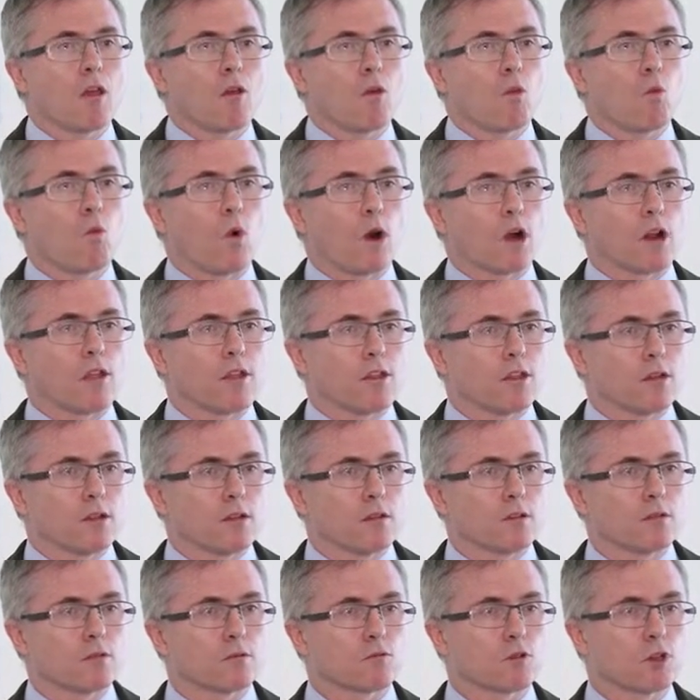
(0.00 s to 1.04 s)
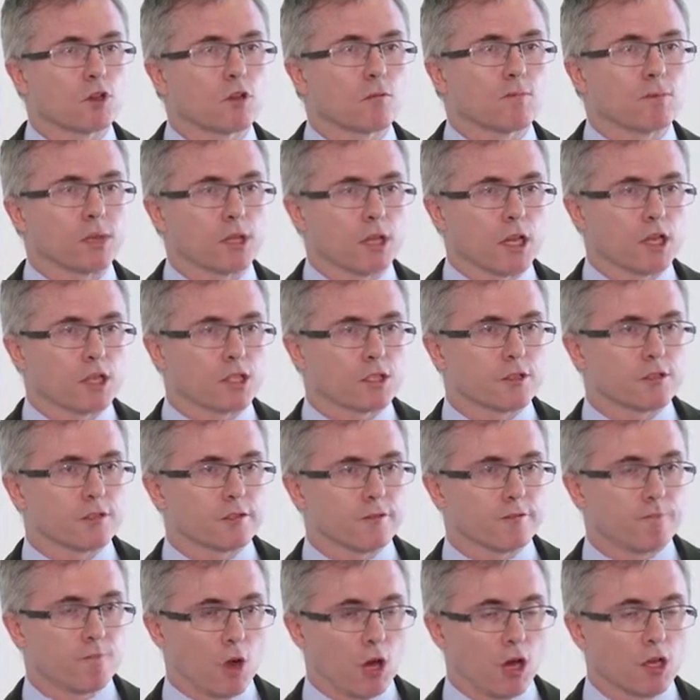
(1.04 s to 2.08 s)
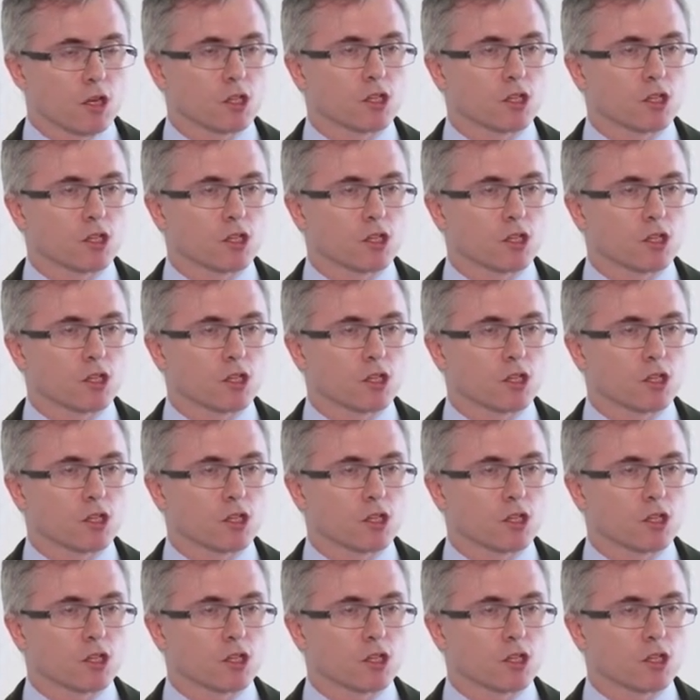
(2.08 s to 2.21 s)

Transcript: One of the real pleasures of my